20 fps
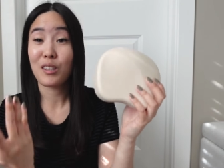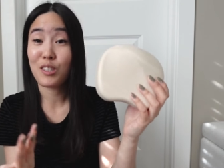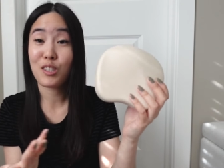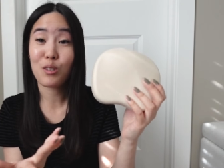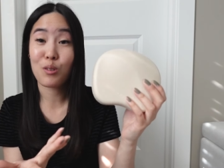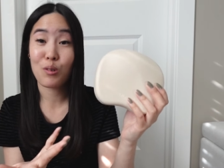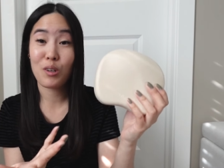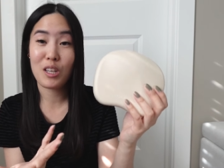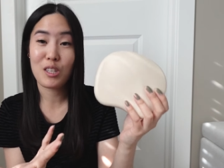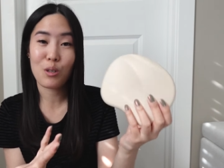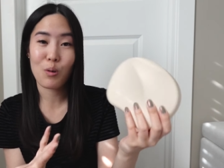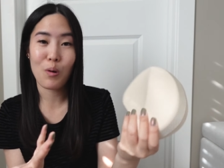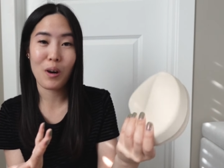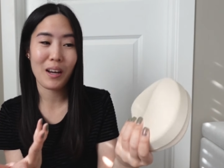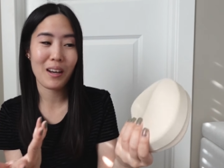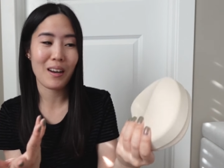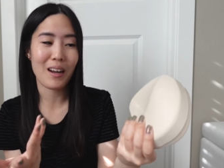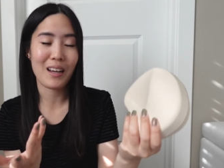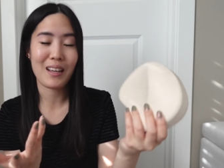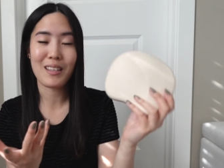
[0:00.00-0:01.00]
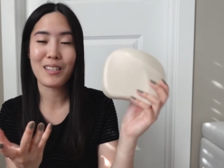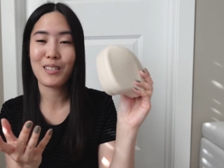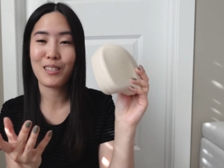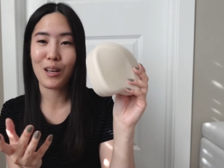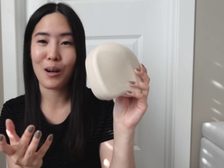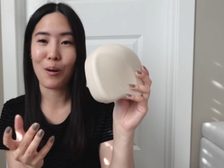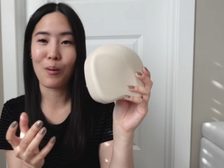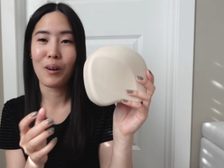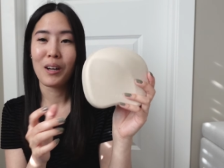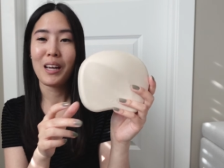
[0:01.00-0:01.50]
It's, it's quite nice.
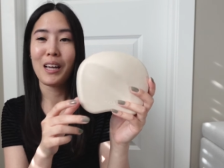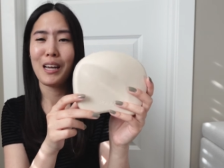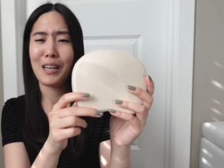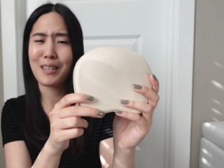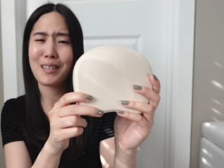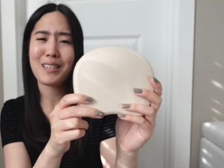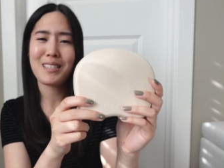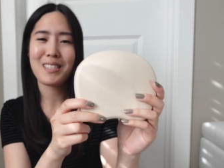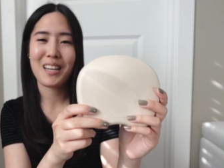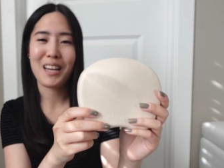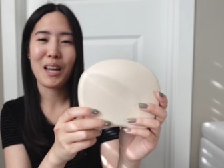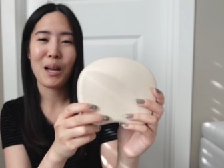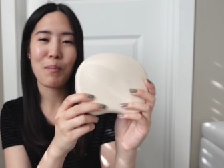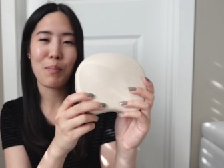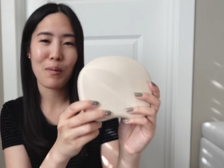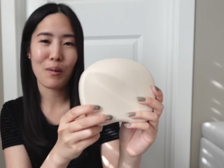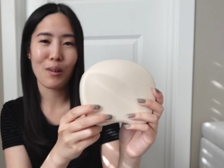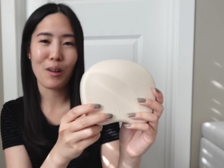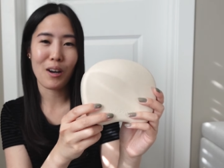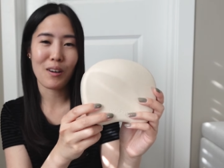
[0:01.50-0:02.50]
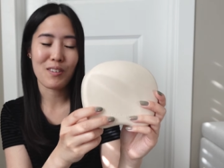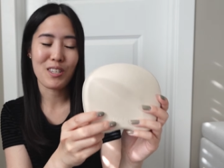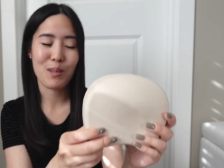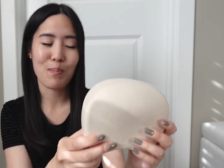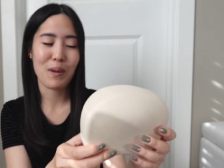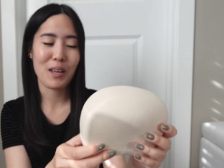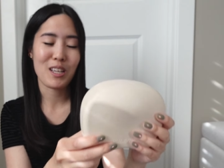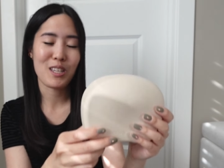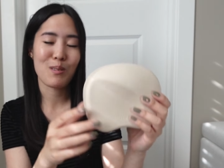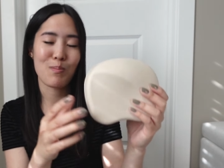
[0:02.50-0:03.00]
So it does take up a lot of
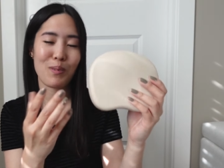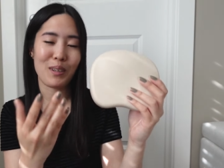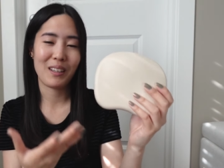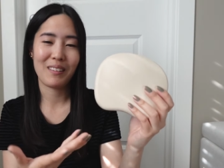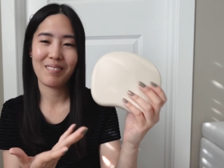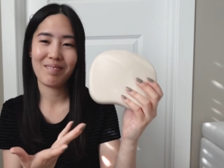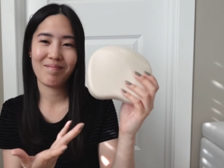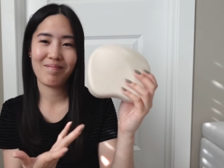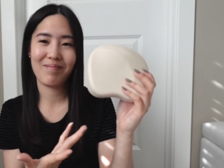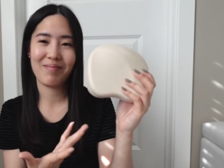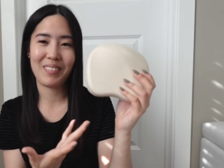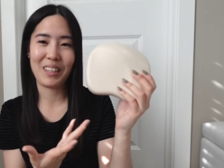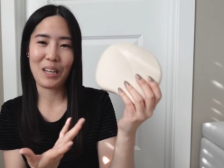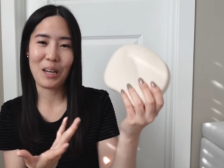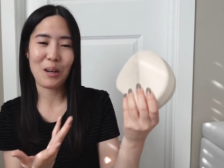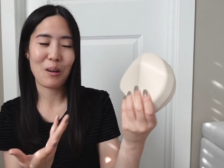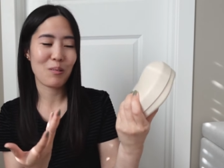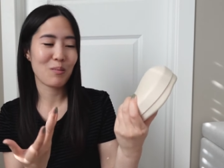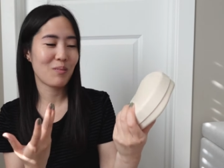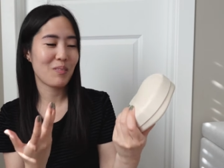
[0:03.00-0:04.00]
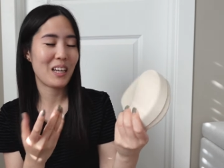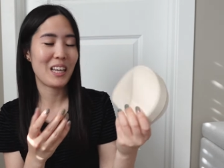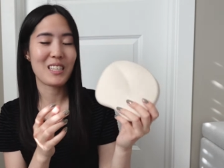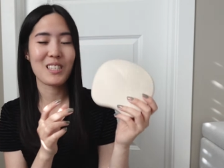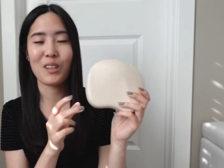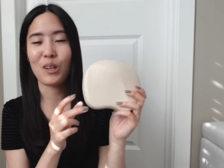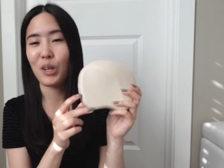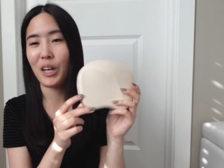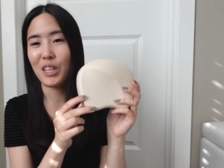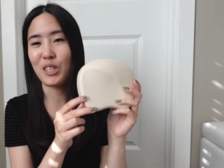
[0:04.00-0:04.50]
space, but you know,
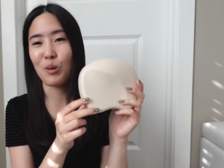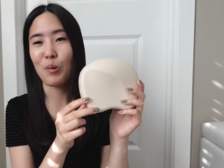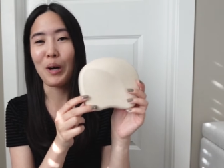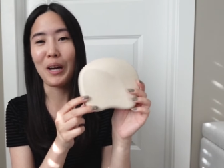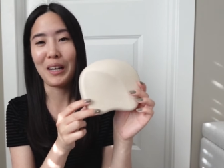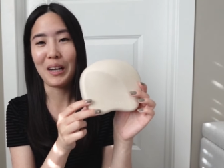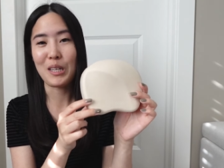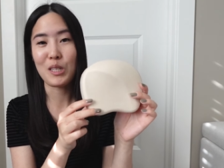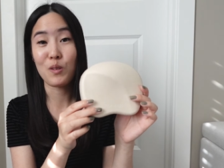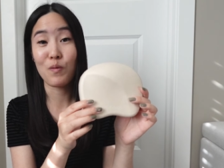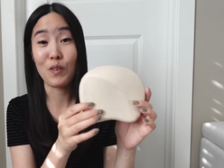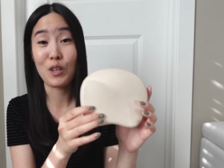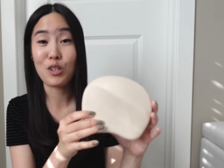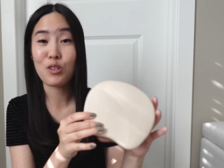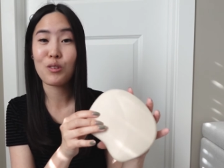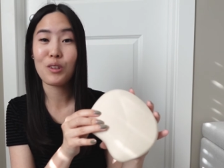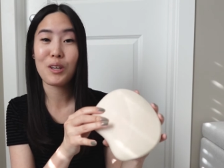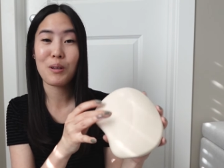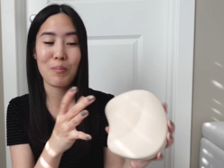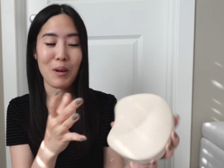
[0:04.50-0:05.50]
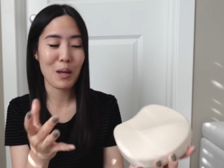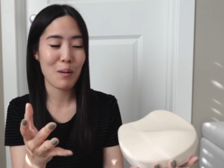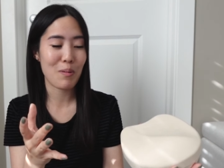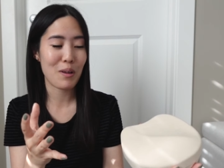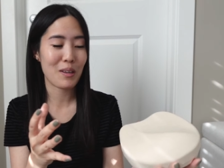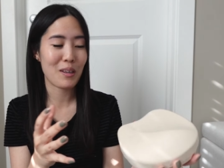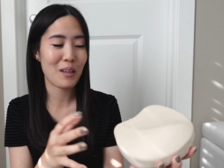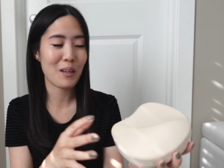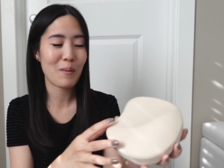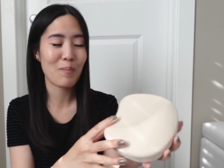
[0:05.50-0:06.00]
it's, it's quite nice visually in my
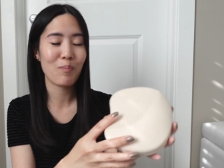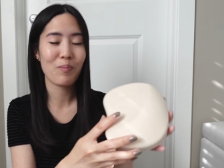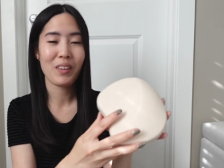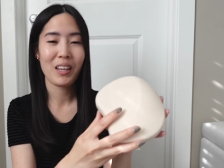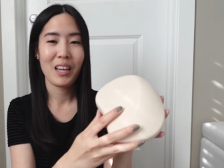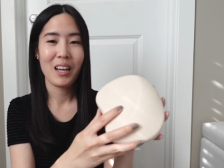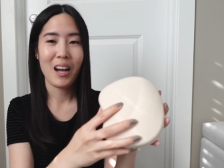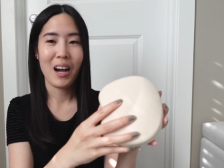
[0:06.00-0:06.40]
opinion.